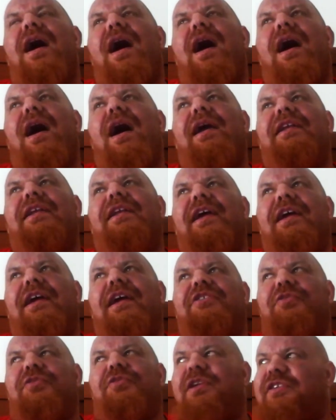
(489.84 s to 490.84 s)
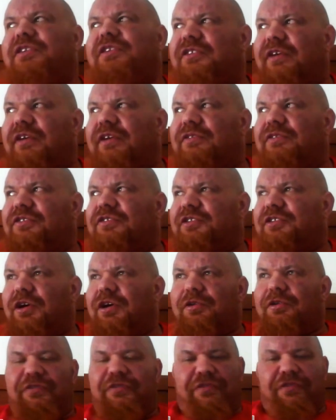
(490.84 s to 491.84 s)
had hit 27
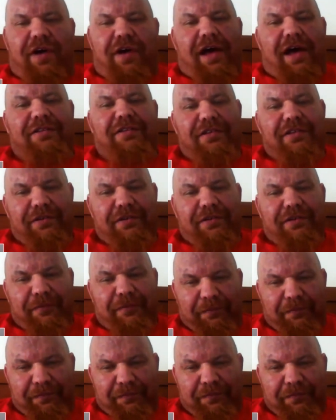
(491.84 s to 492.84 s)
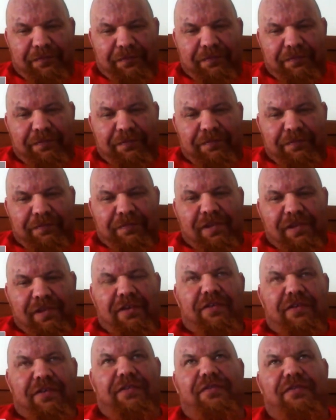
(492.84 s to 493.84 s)
stone of fat. Ouch.
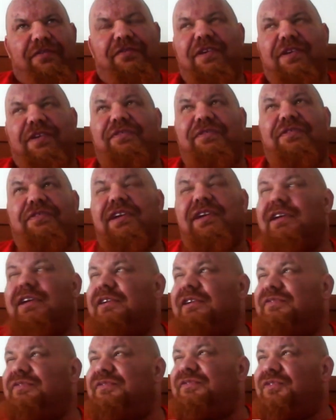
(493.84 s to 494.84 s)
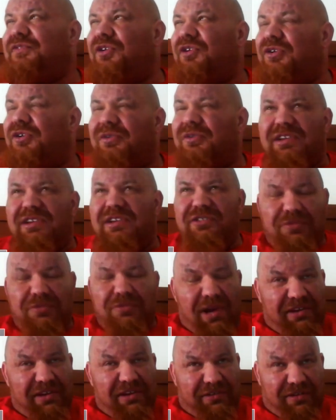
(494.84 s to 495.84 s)
54-inch
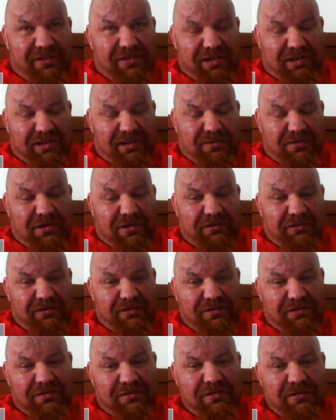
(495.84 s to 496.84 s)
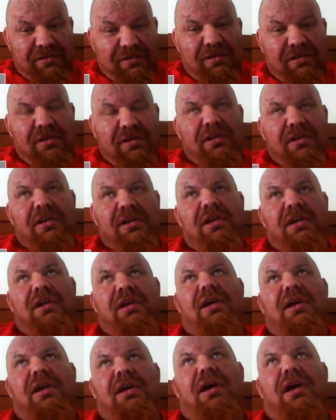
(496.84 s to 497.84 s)
waist, I think it was.
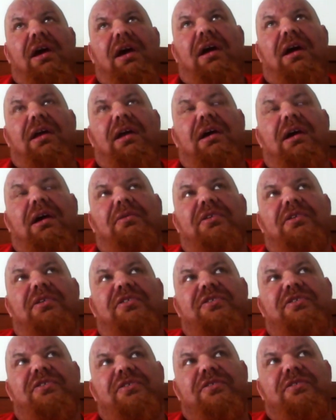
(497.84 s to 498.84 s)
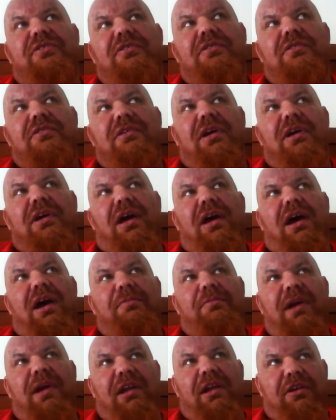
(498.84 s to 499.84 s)
And I'd
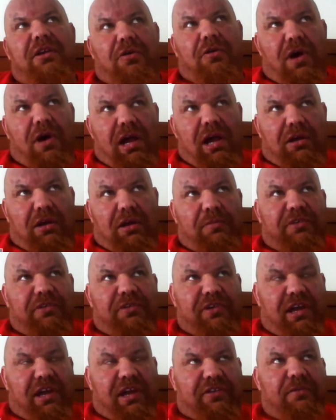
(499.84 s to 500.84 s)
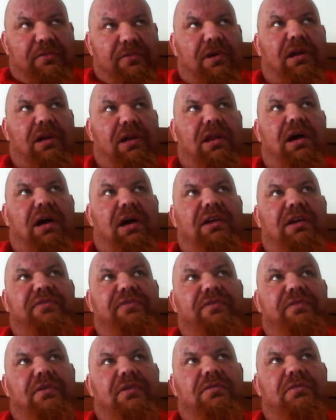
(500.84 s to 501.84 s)
made quite a lot of mistakes in my life
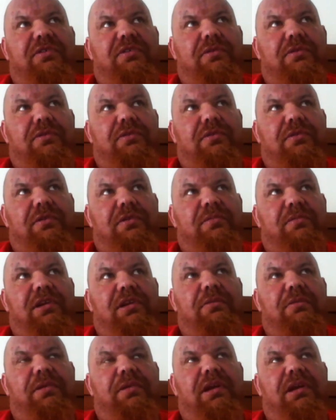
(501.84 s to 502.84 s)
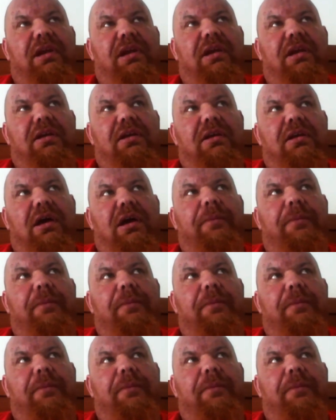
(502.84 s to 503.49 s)
that resulted in me being,